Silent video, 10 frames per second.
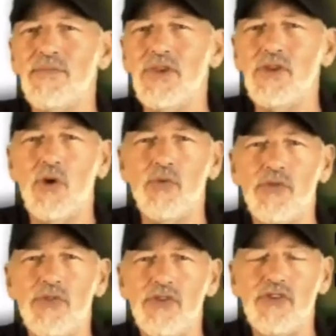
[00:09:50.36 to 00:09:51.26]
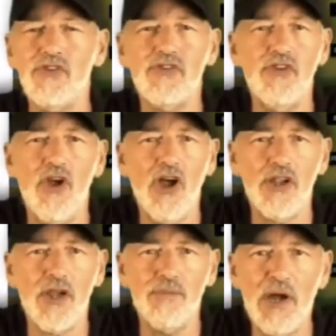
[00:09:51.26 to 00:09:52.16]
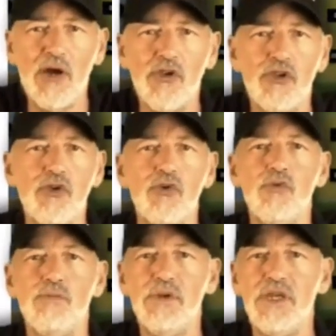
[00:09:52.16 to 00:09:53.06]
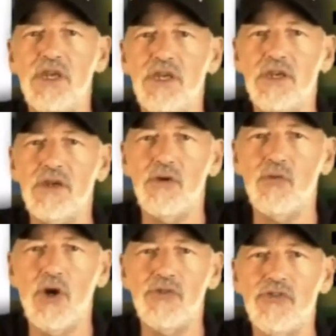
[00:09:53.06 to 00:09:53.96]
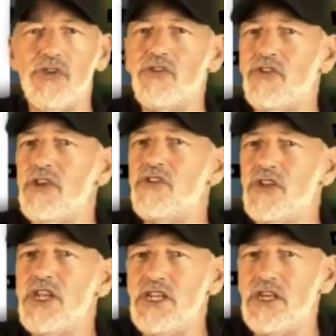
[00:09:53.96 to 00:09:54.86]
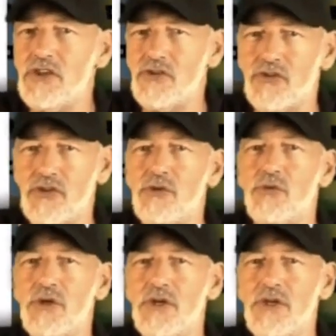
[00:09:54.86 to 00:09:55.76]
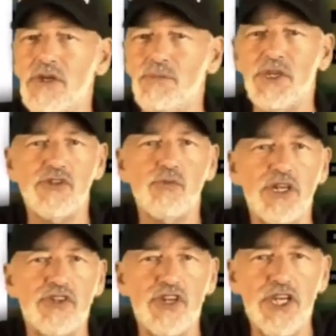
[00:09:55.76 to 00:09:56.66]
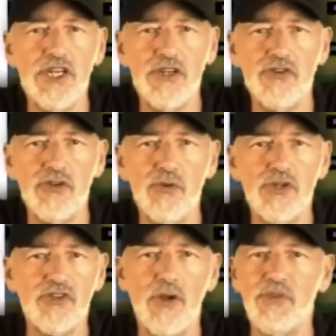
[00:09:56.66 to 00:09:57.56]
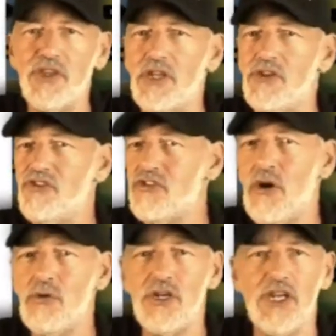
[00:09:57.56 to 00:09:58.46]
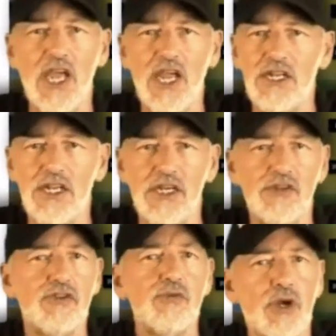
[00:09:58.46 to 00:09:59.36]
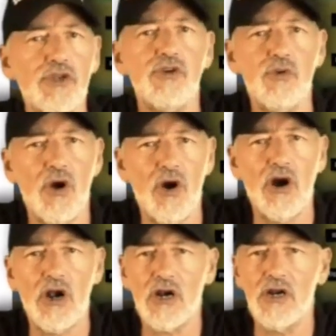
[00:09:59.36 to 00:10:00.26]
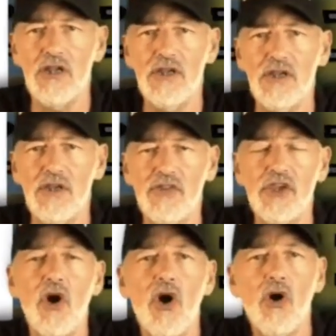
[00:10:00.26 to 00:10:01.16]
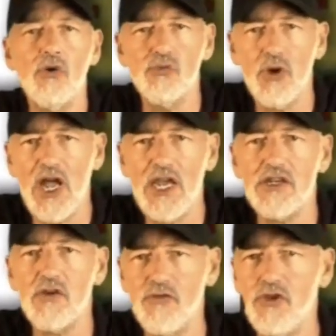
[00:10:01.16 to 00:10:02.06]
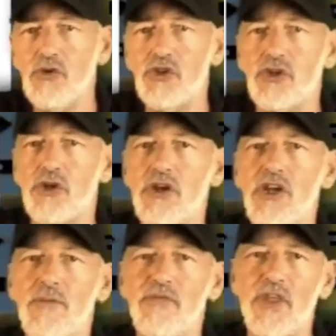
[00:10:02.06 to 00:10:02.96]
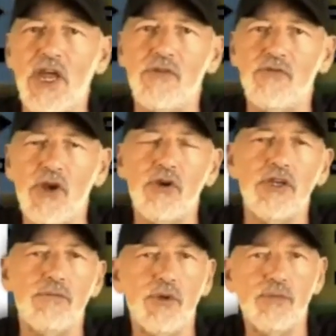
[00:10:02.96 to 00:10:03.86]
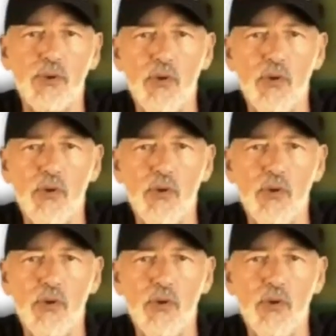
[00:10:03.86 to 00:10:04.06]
you know, this is not about you being what this is leading to, because what it's leading to is something that is totally alien to what you are. The all right future that variable